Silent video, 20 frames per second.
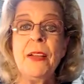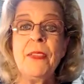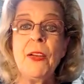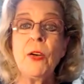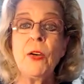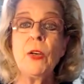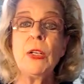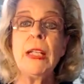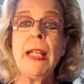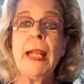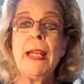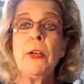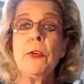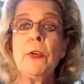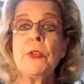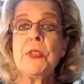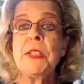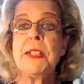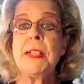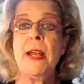There are
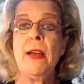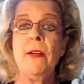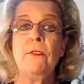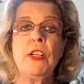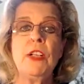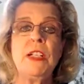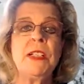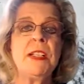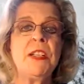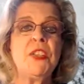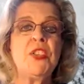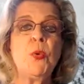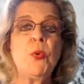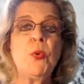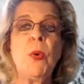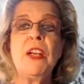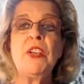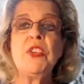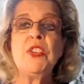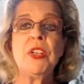layers to every
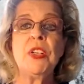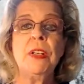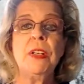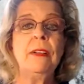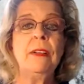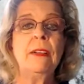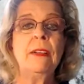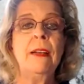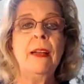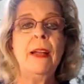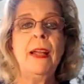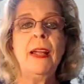situation: